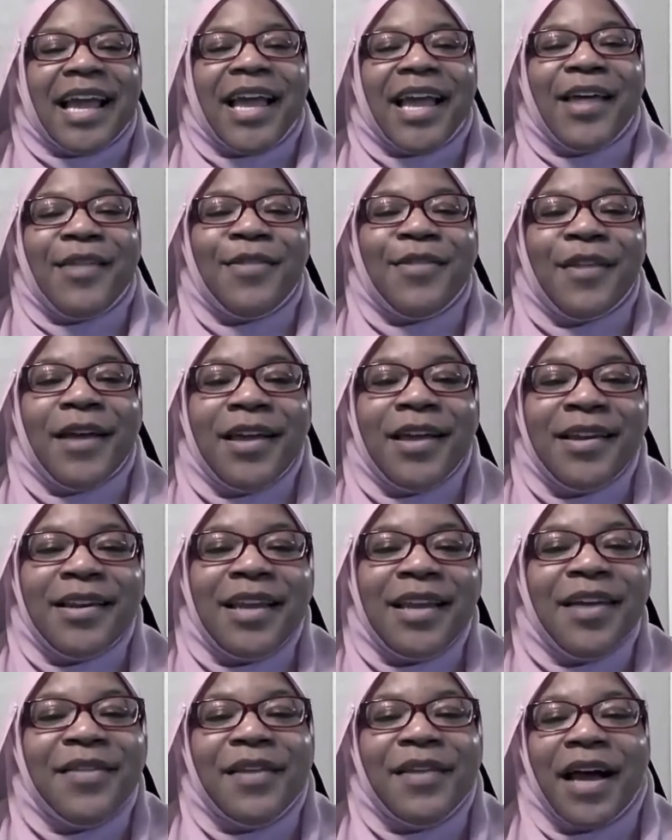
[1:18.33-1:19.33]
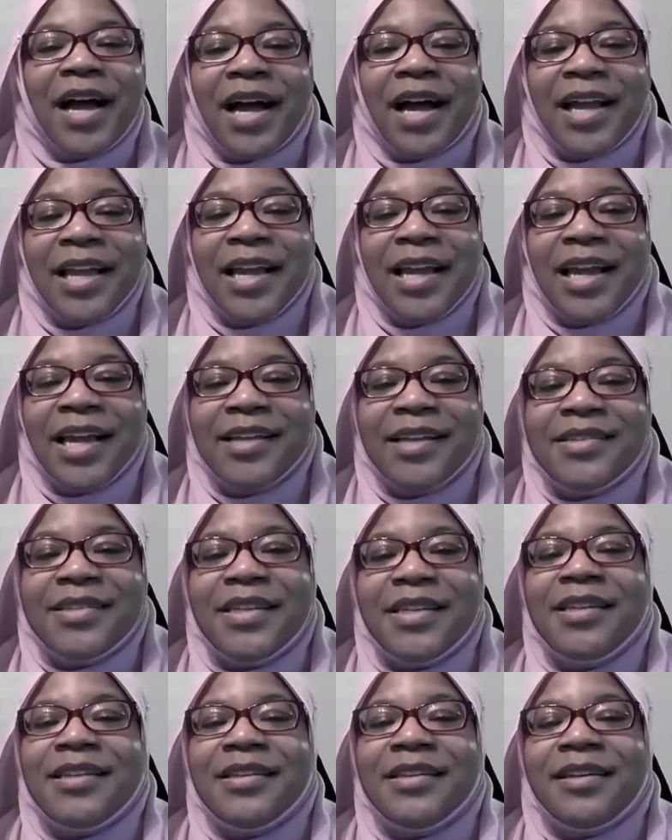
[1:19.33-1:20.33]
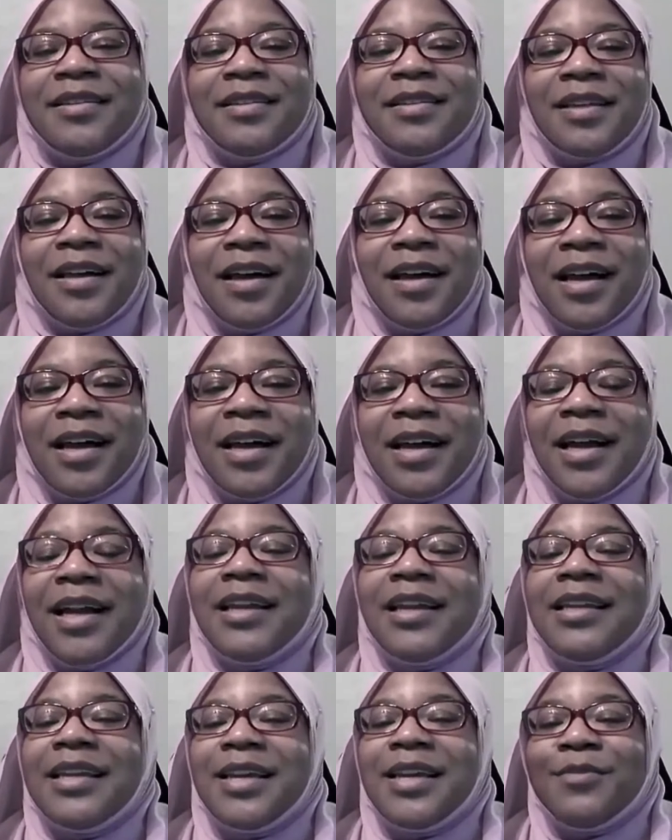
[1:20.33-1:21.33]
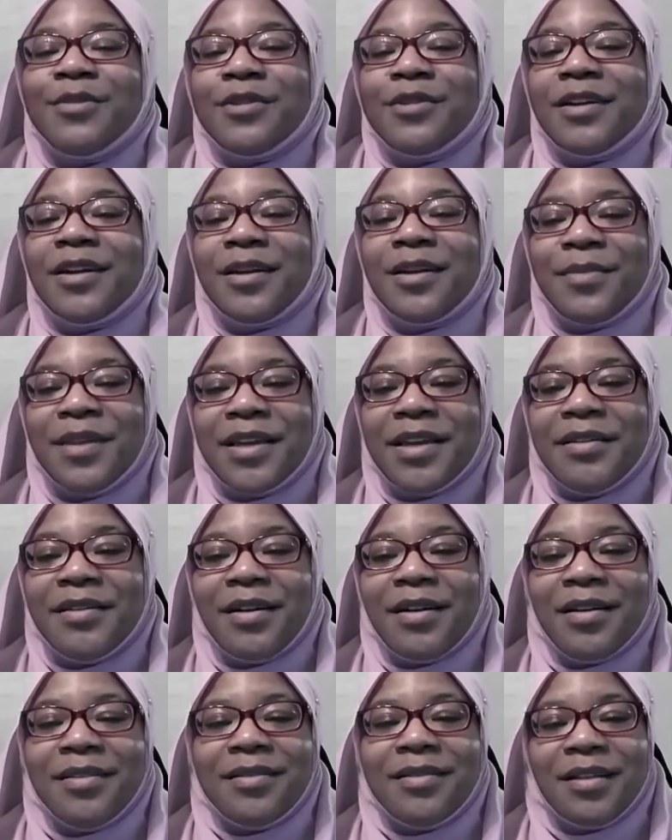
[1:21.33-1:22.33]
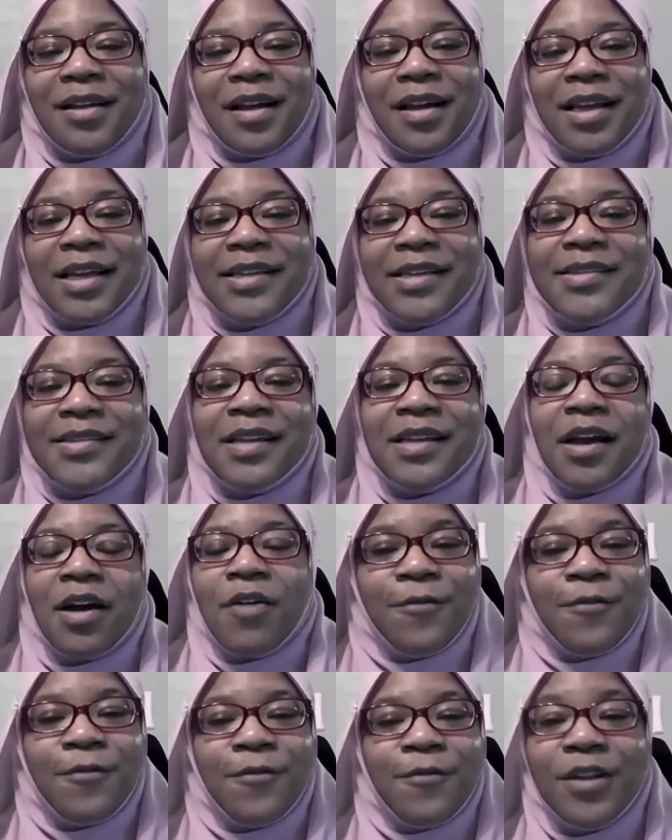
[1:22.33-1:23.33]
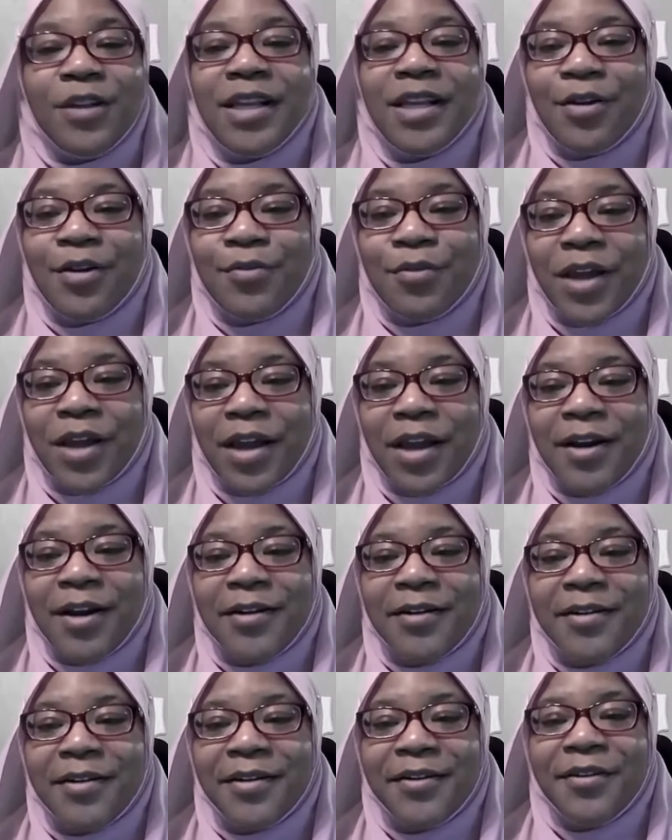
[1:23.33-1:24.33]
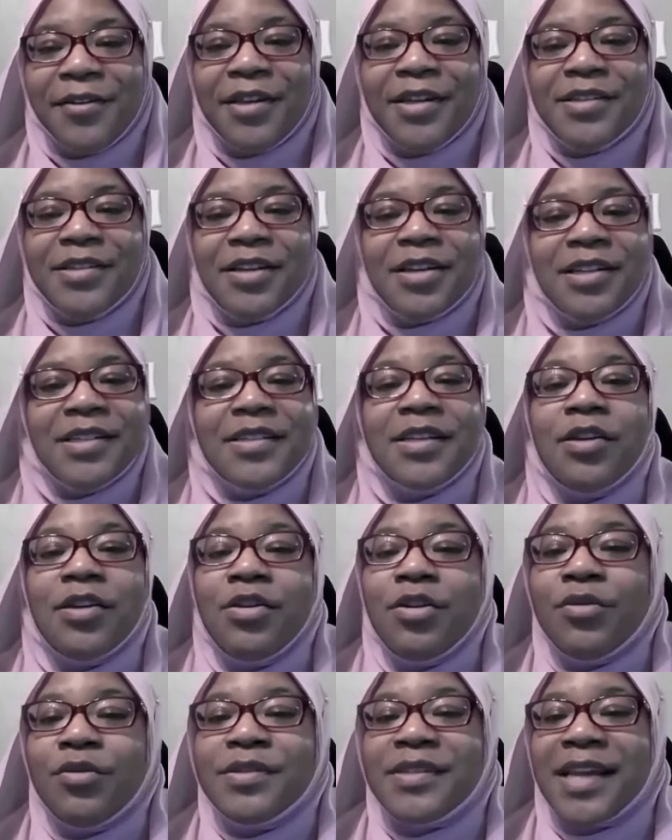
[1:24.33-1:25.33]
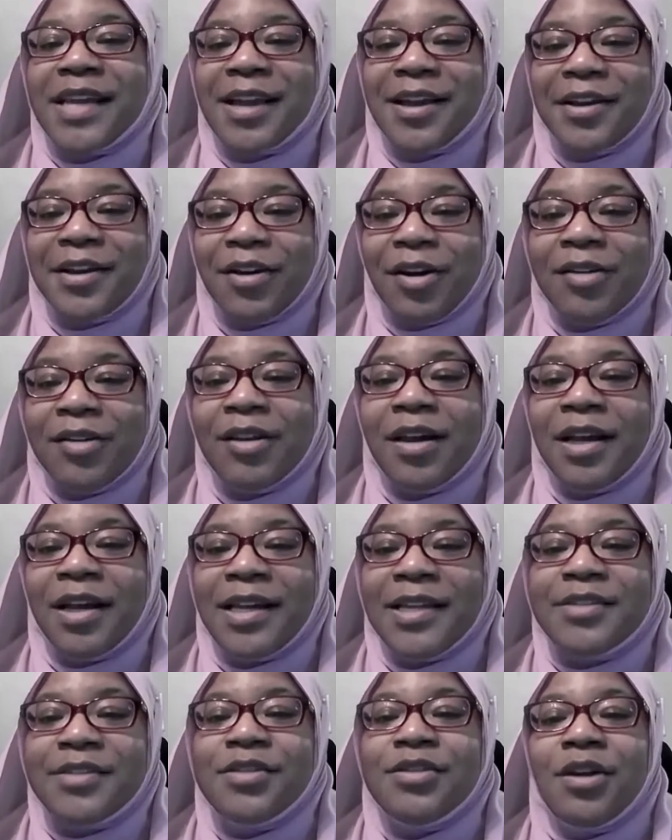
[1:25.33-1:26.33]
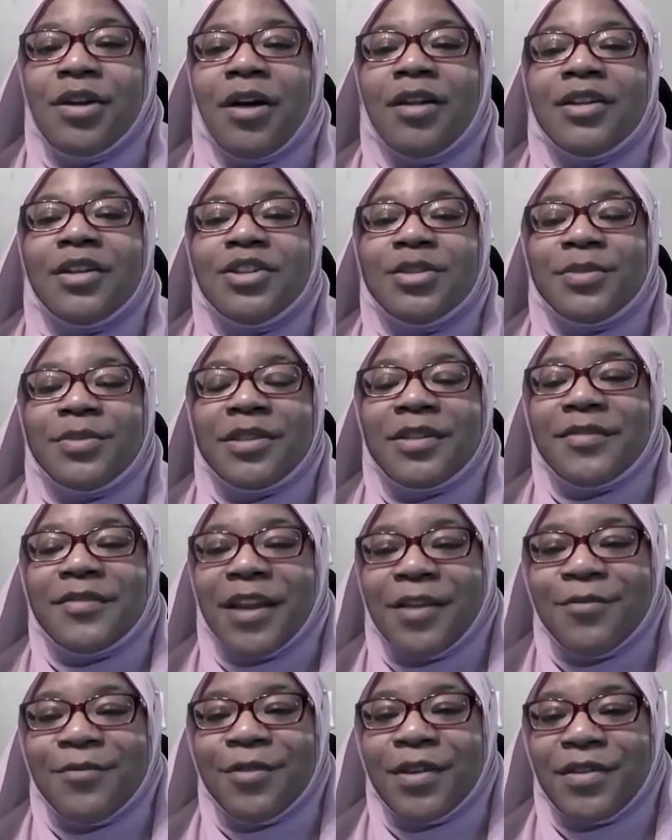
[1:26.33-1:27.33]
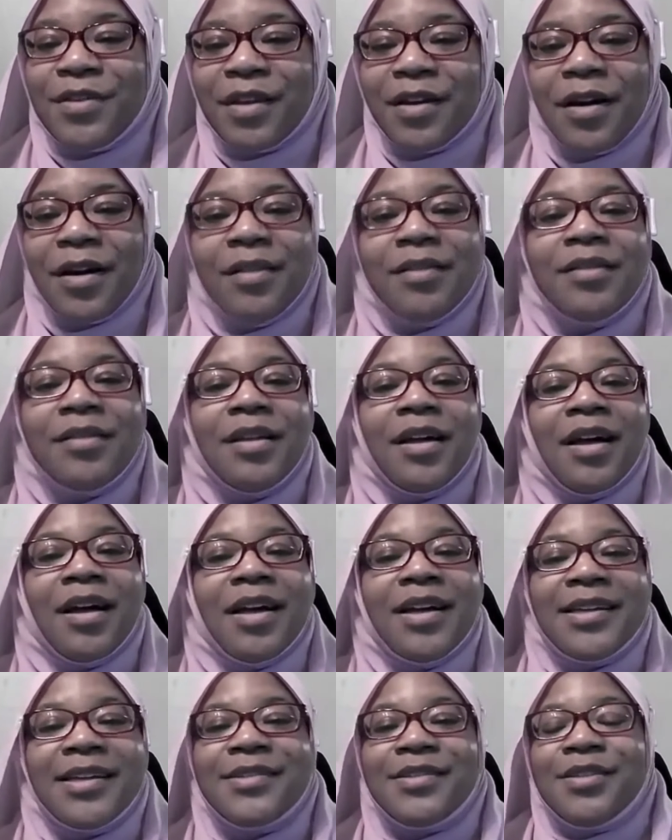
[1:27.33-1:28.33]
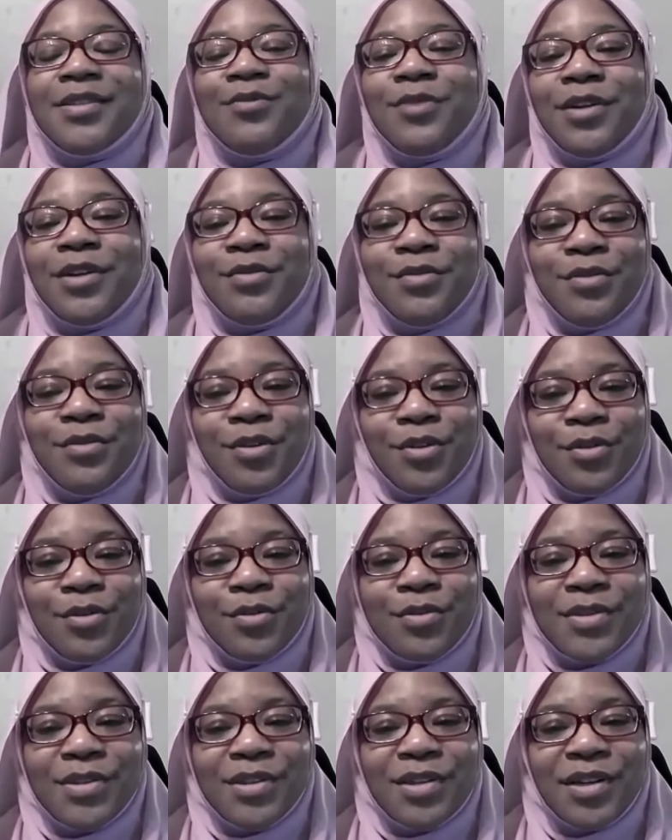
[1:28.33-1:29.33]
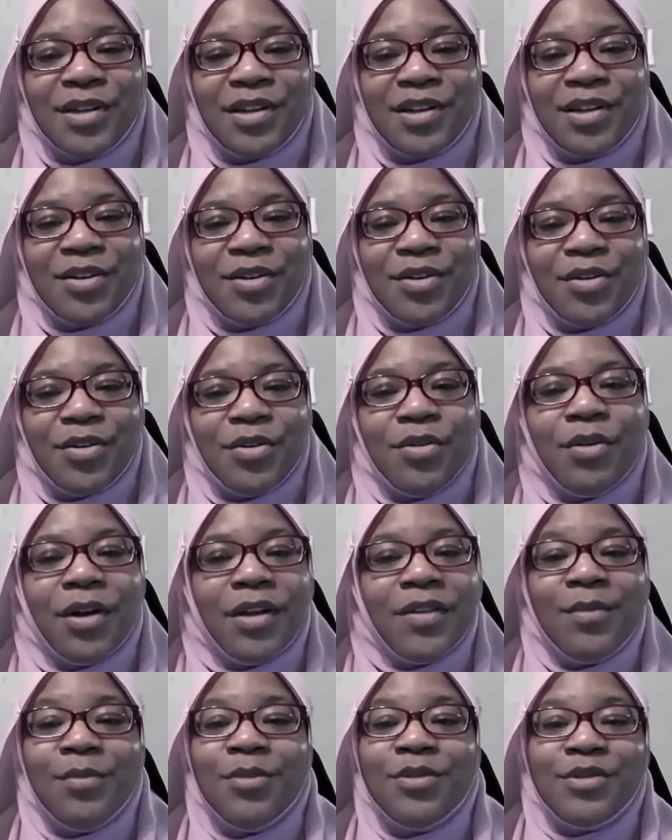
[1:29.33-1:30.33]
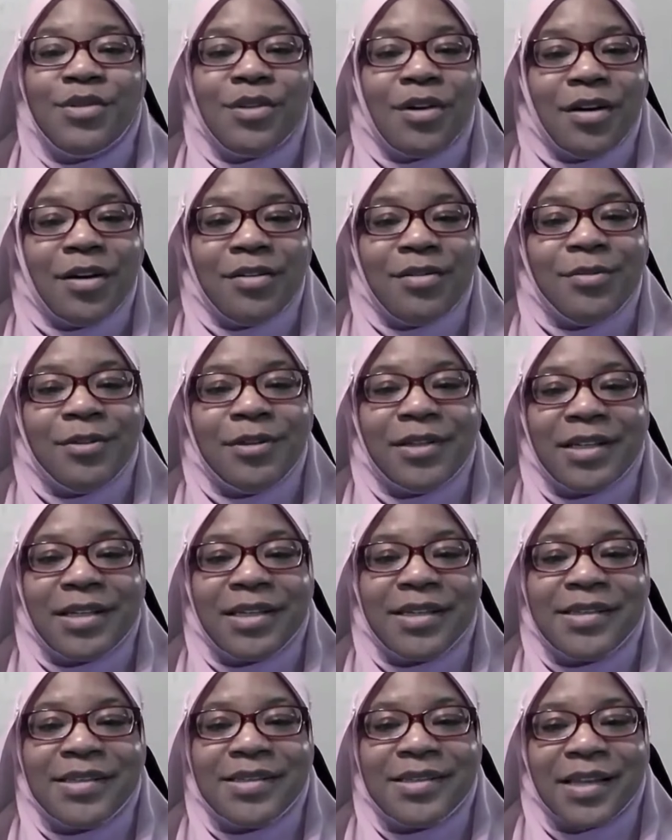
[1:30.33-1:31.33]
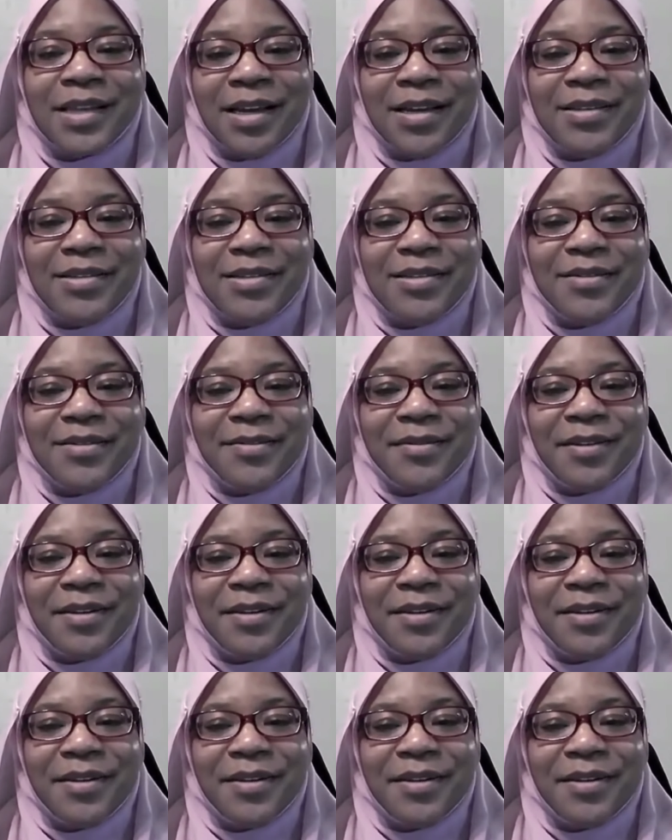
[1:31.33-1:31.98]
And then the ayah ends, "Inna Allaha 'alimun khabir." Allah is fully aware. He knows. Allah is knowledgeable of everything. Allah is the one who knows who are the most honorable in his sight.